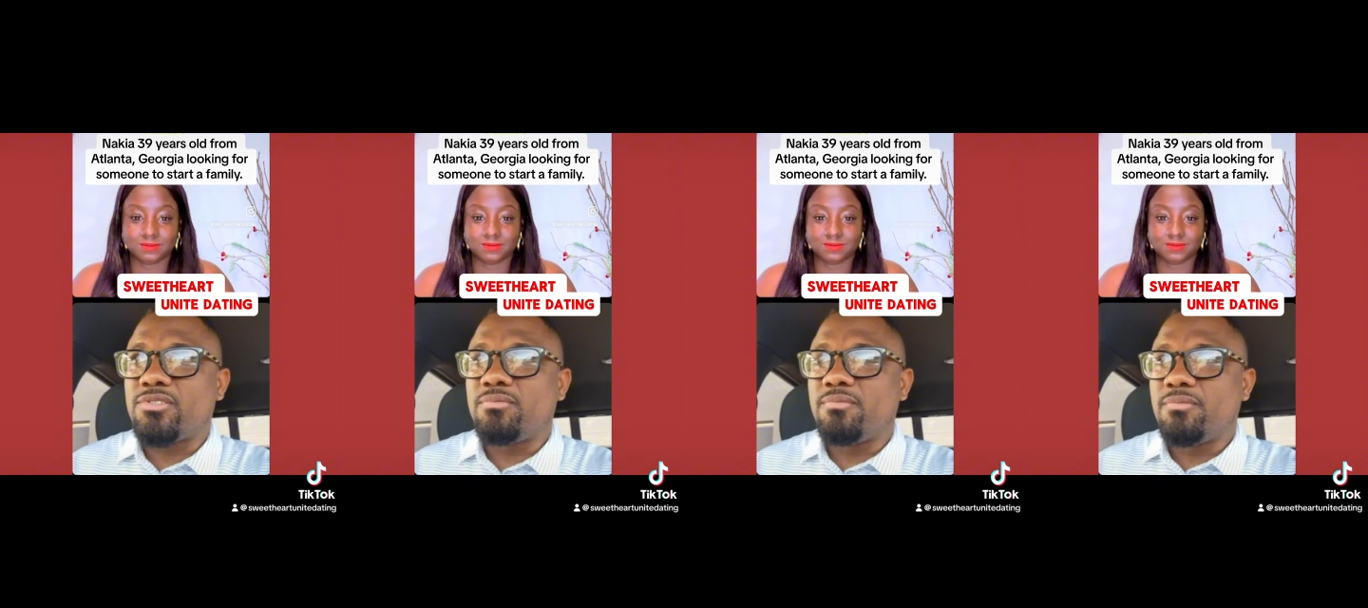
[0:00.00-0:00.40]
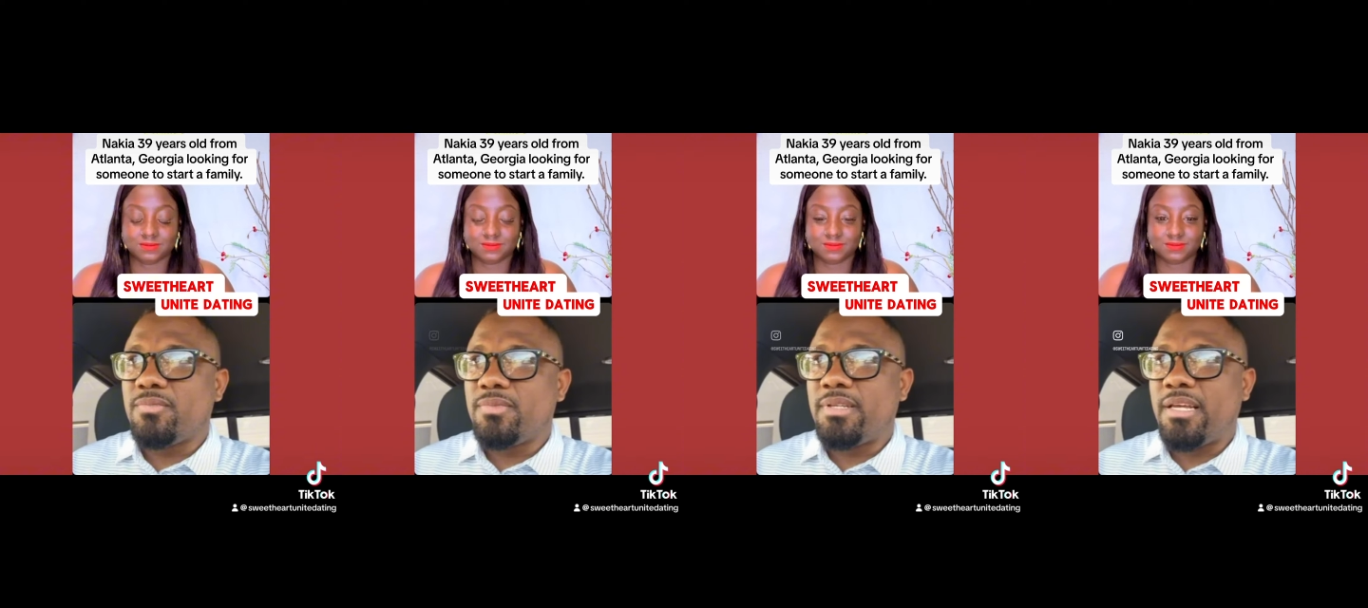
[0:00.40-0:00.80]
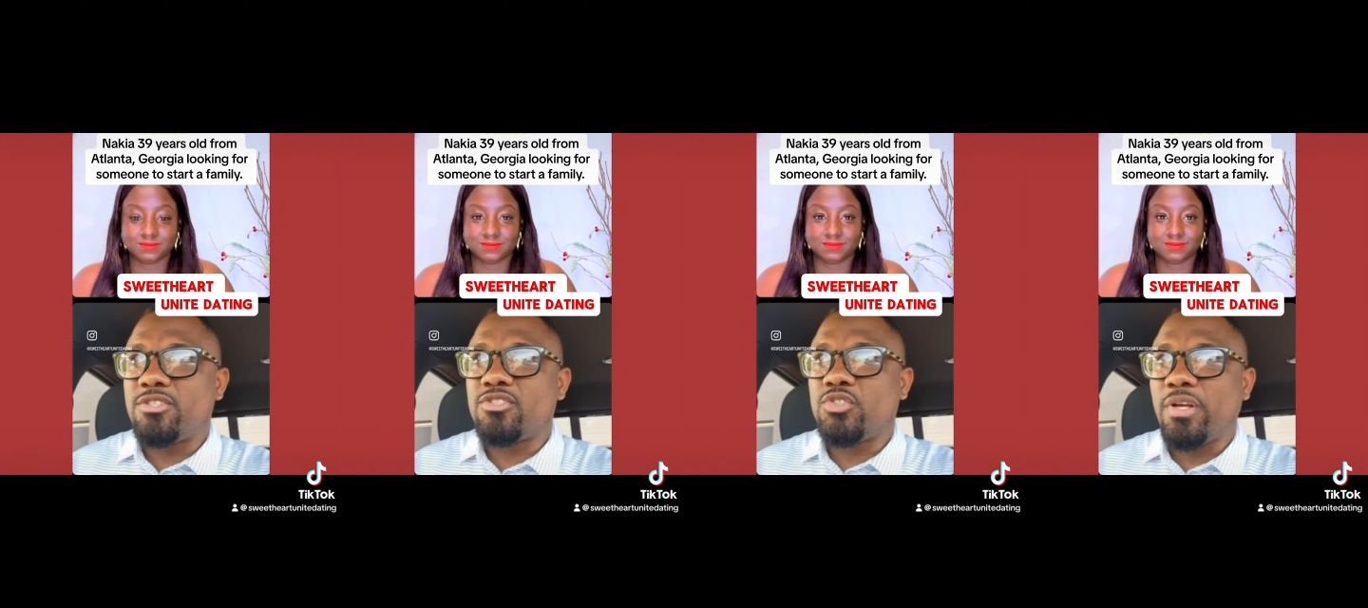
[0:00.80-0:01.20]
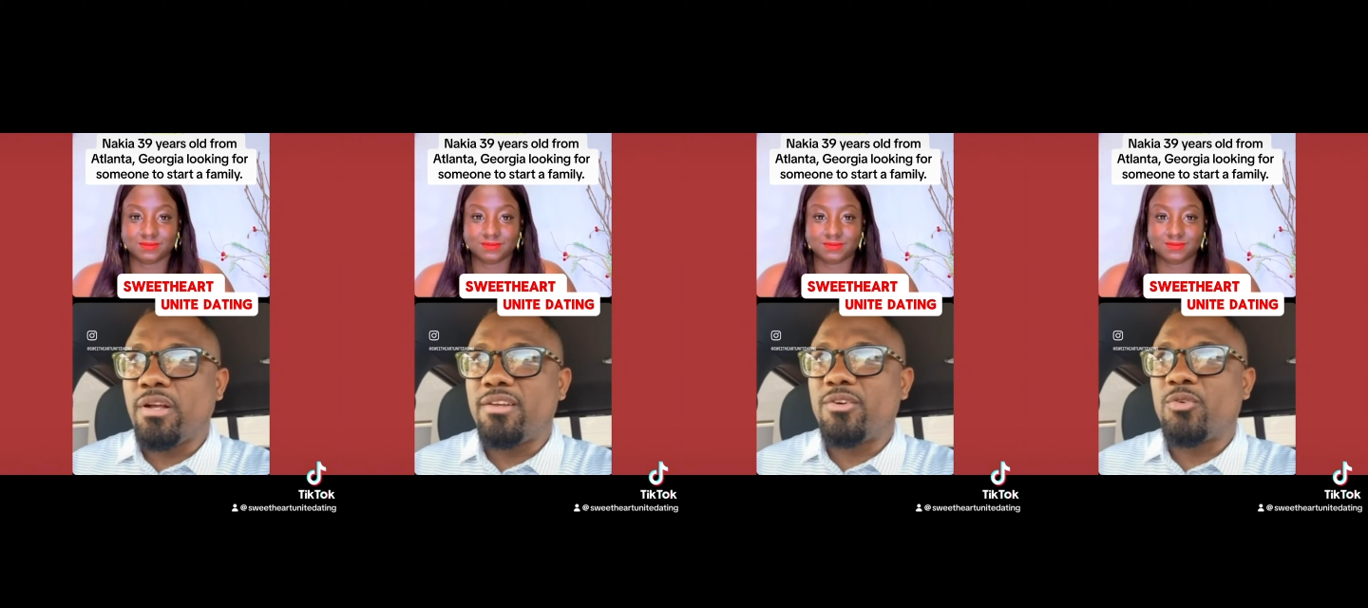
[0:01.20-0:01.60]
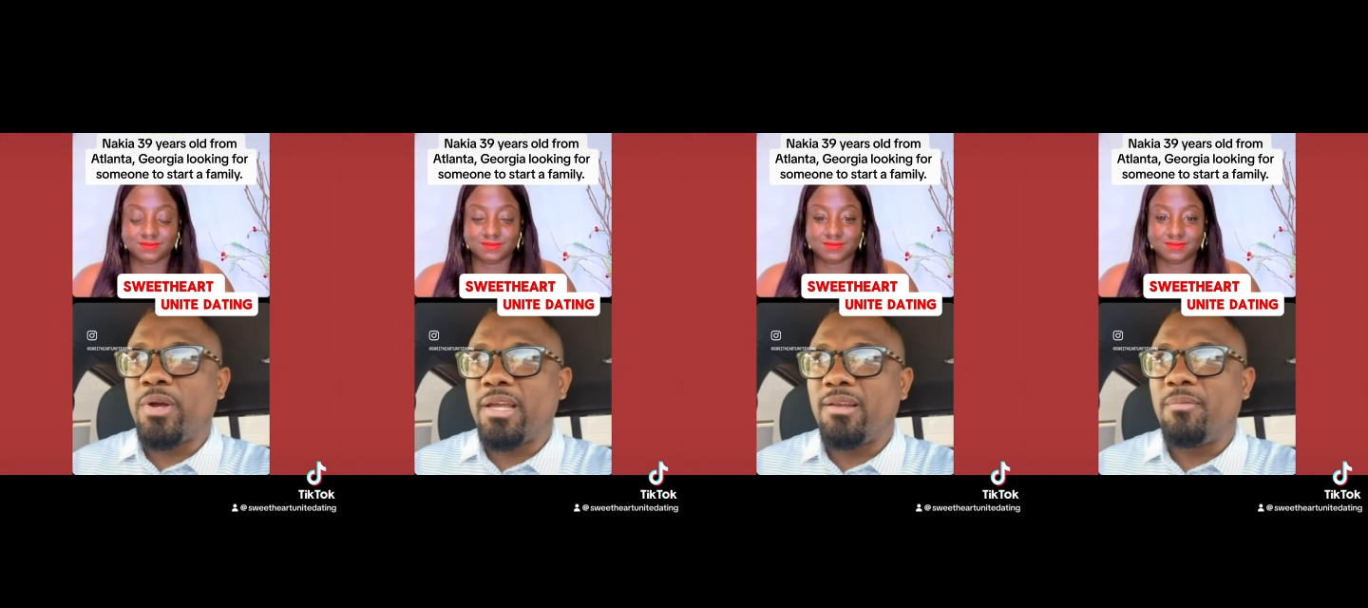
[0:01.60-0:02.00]
Speaker 1: they just drink on a regular
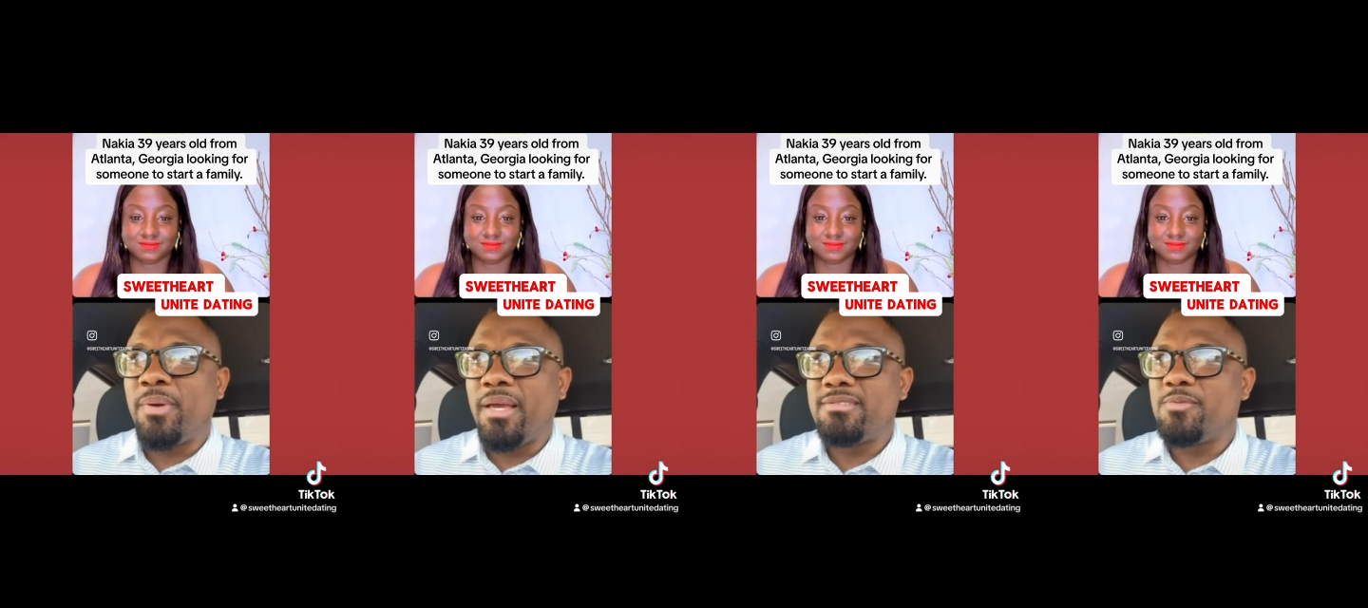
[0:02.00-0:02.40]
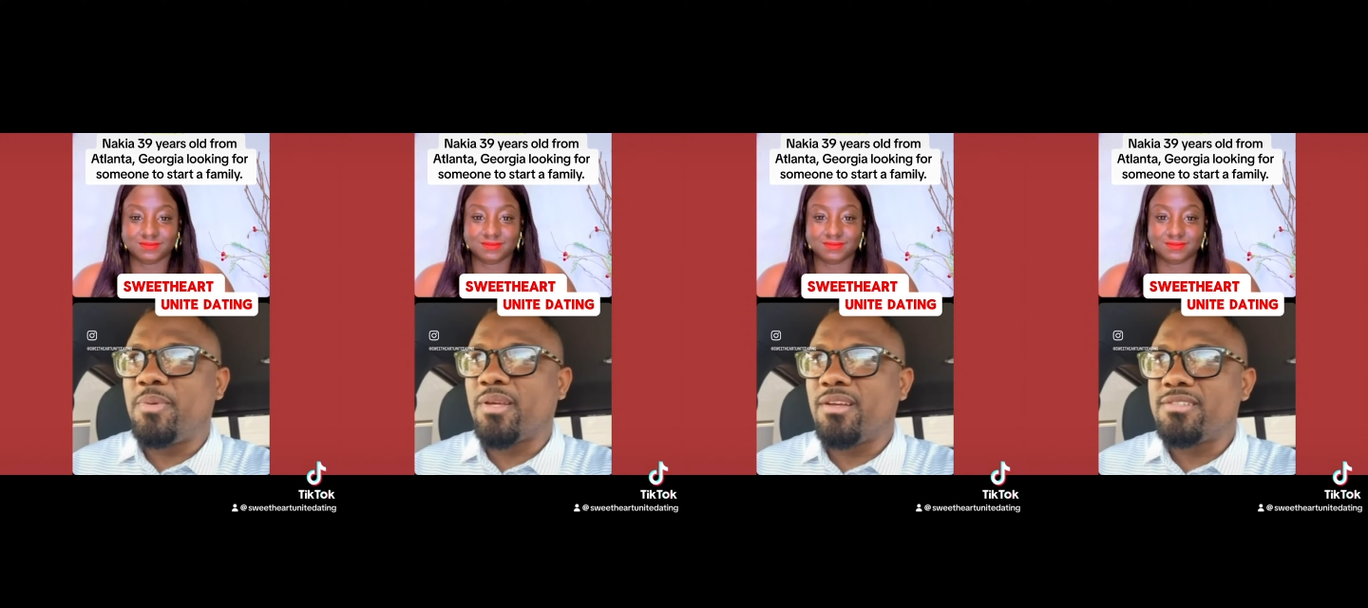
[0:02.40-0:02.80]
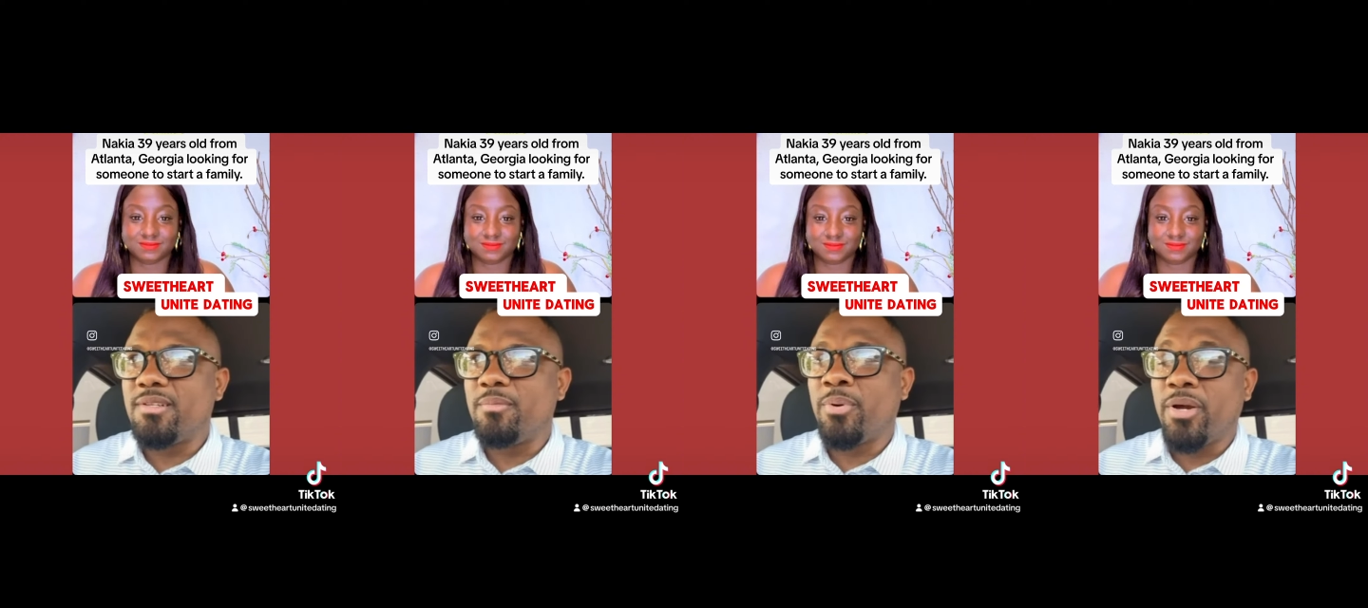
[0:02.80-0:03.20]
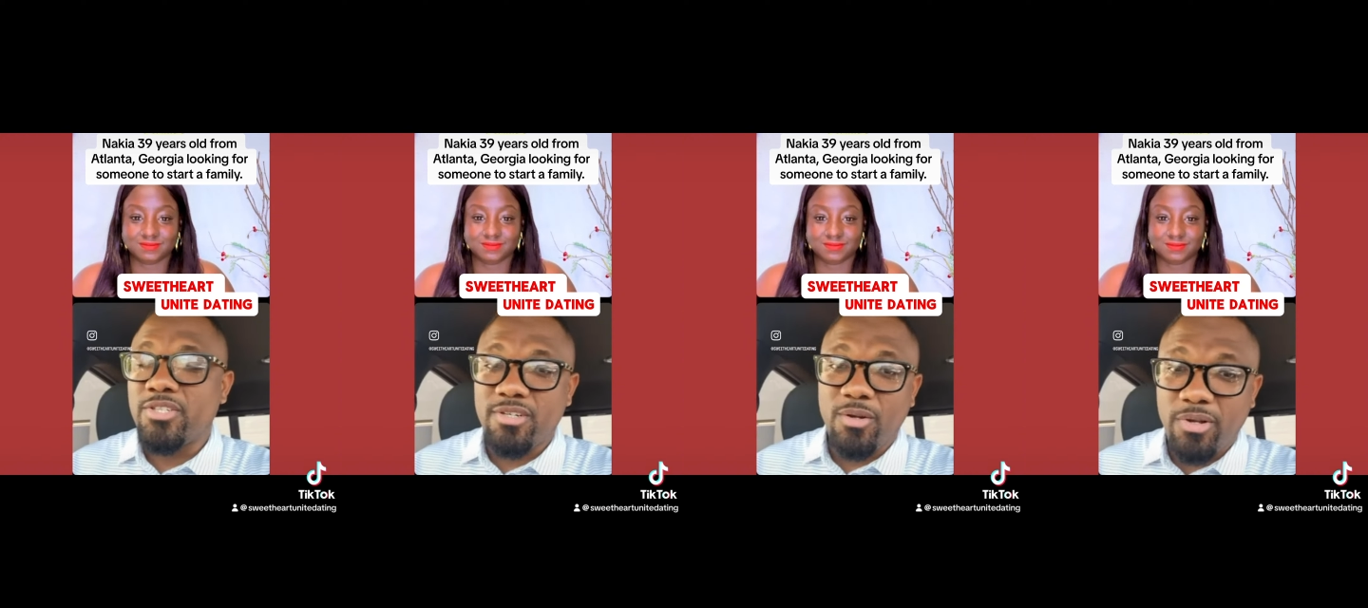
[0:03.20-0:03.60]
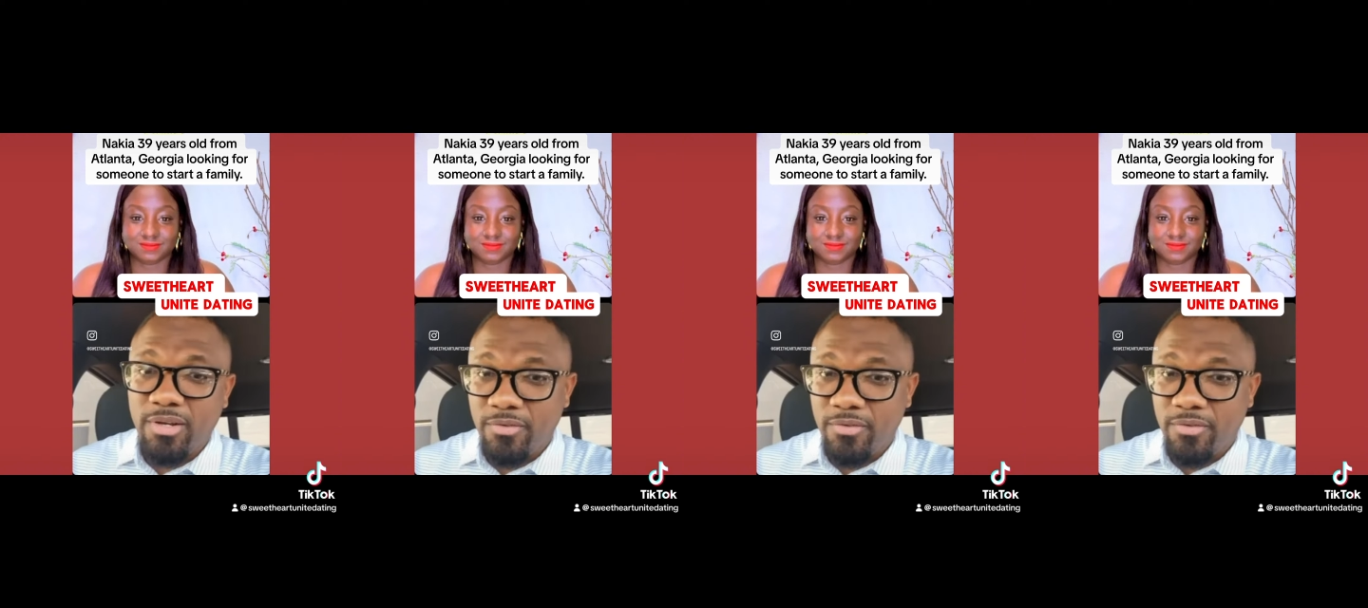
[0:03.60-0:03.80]
basis because of depression or whatever it is.